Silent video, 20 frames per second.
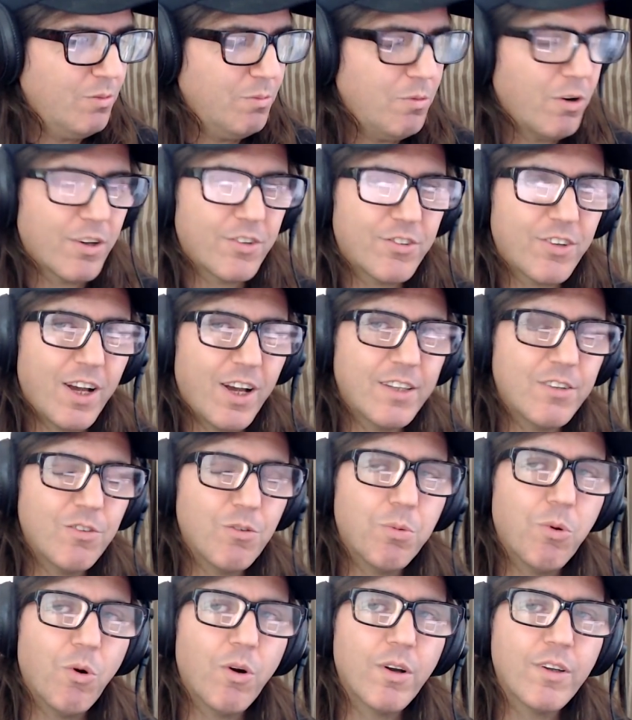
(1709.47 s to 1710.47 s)
Mark Conte
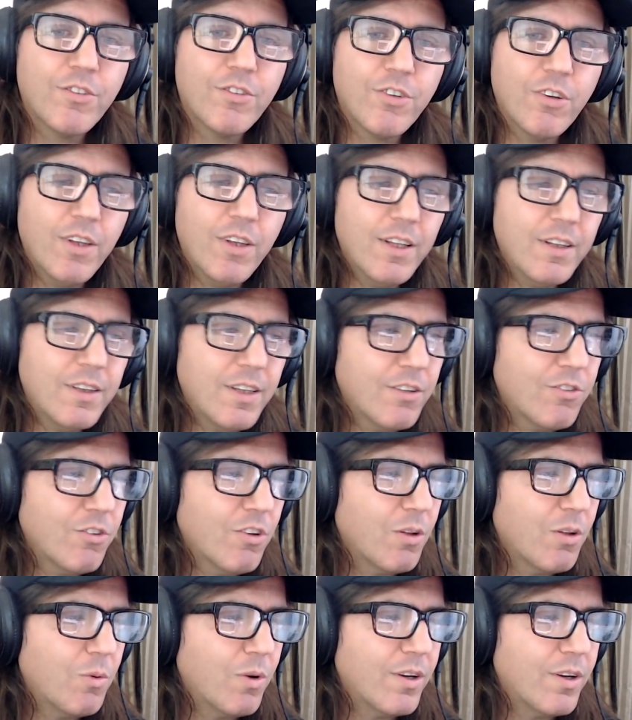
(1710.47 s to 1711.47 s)
reporting. So that that's
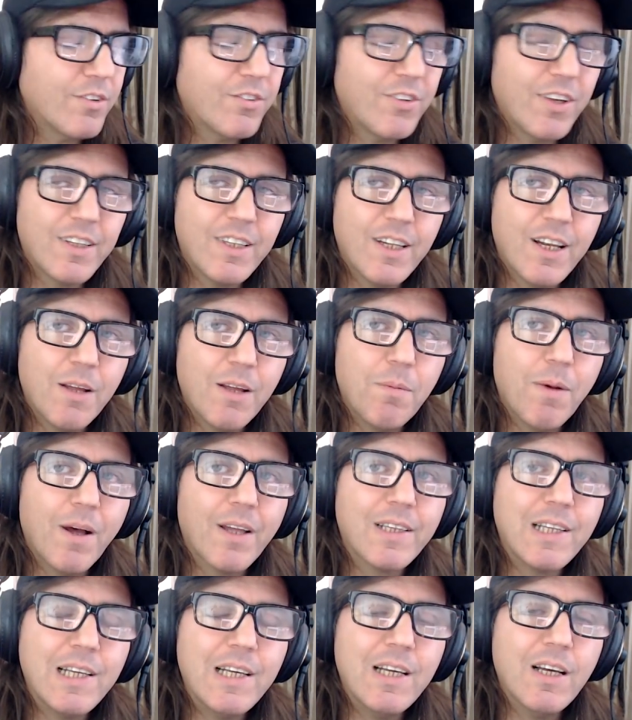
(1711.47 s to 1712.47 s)
all I wanted to say today
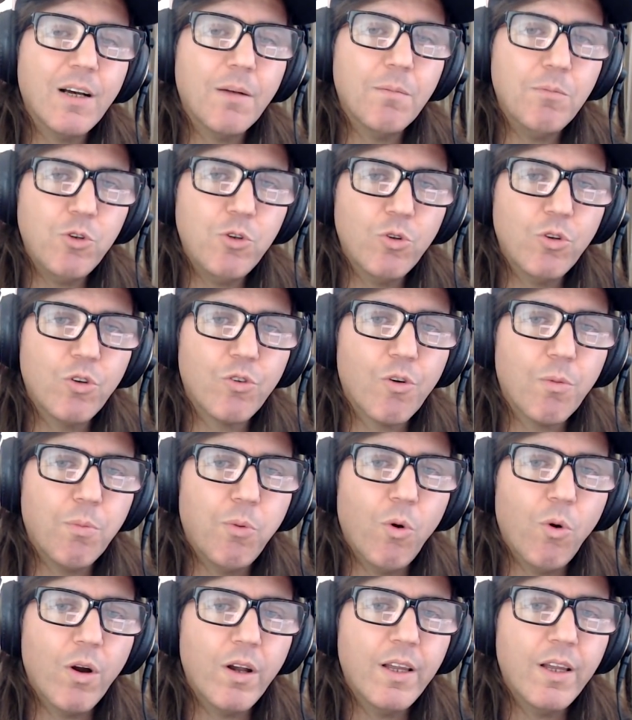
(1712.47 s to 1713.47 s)
about the uh, Mueller
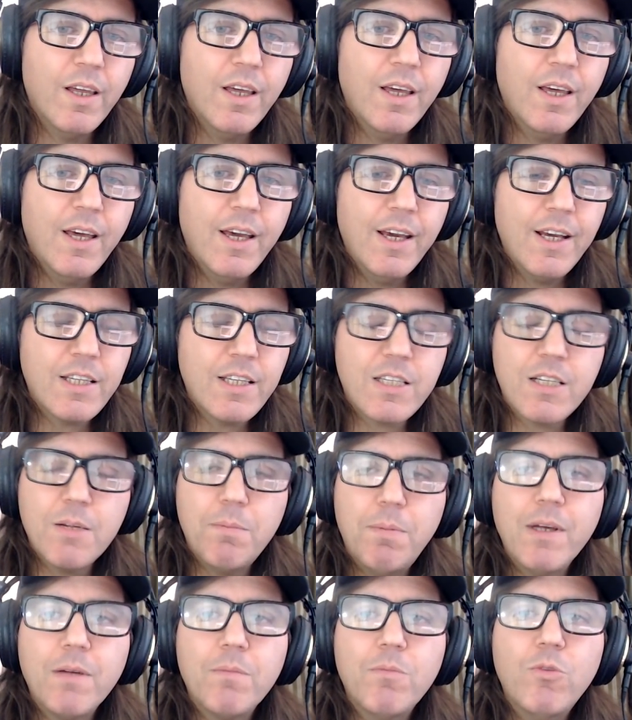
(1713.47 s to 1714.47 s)
report. It's the
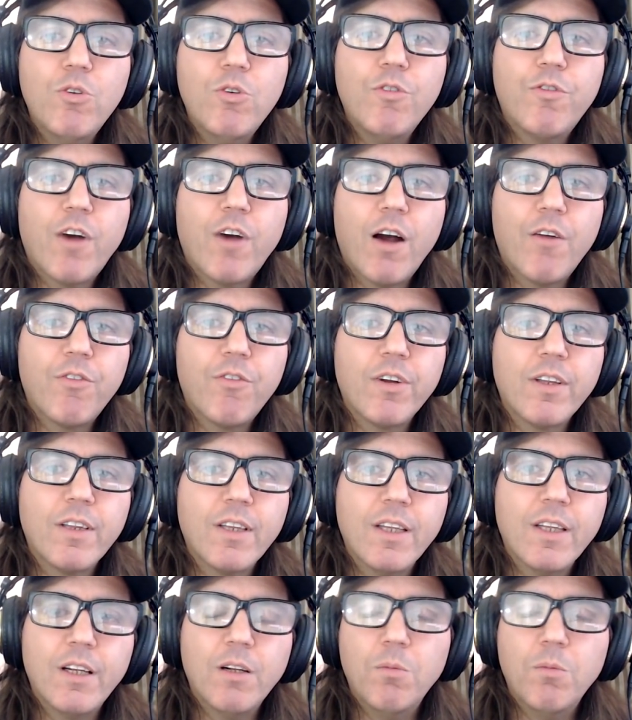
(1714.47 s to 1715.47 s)
big move covering the
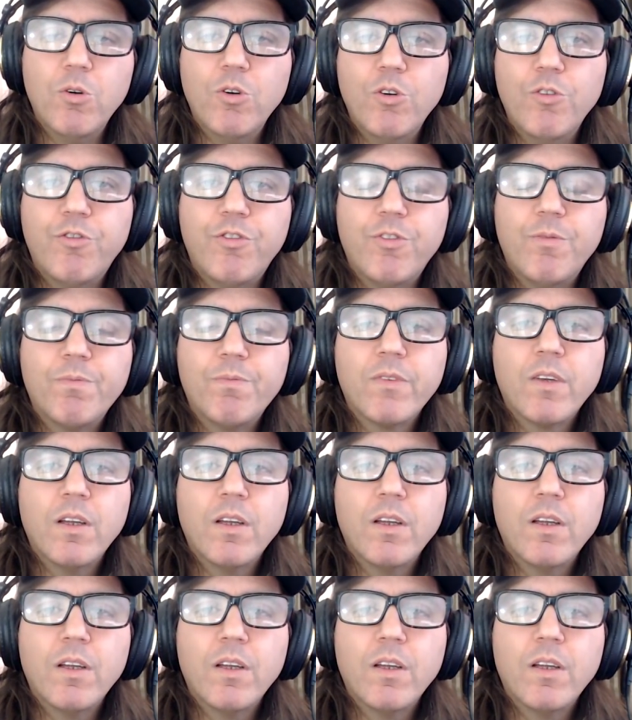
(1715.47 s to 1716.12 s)
little move.